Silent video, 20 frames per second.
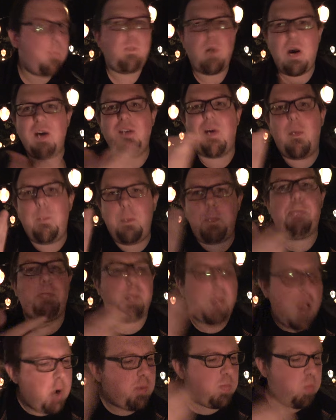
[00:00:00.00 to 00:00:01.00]
It doesn't have to
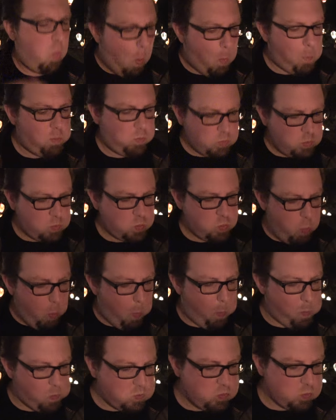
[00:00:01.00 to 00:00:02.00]
be all
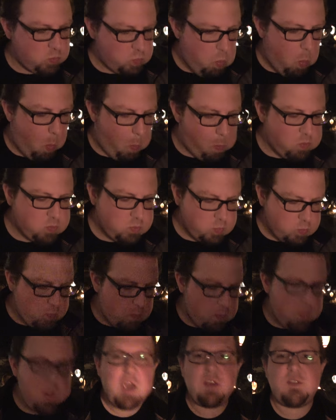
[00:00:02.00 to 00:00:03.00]
speed and drops and
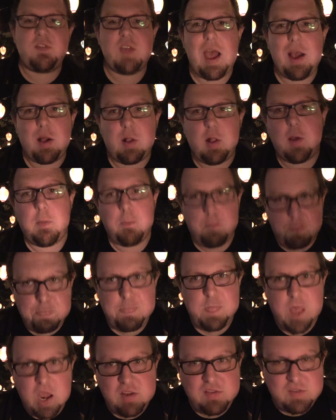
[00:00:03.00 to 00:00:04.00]
exactly and
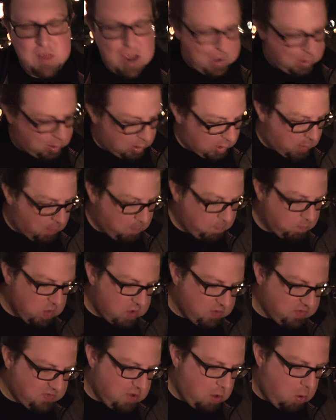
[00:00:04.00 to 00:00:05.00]
stuff. Exactly.
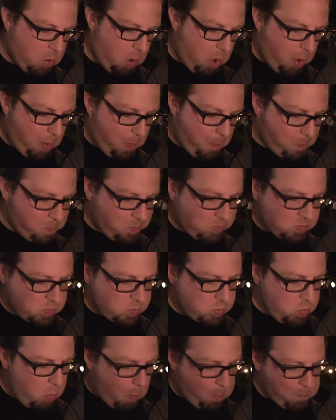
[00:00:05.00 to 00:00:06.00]
So
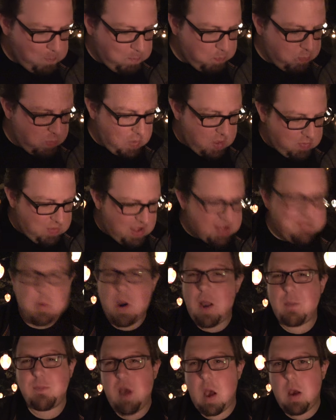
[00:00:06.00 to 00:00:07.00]
that's
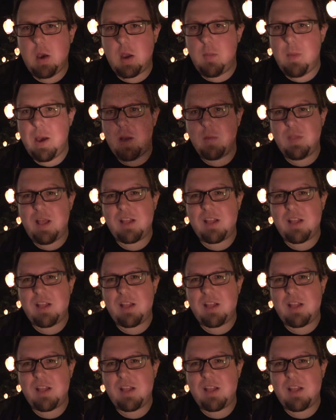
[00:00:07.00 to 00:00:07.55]
what I'm talking about.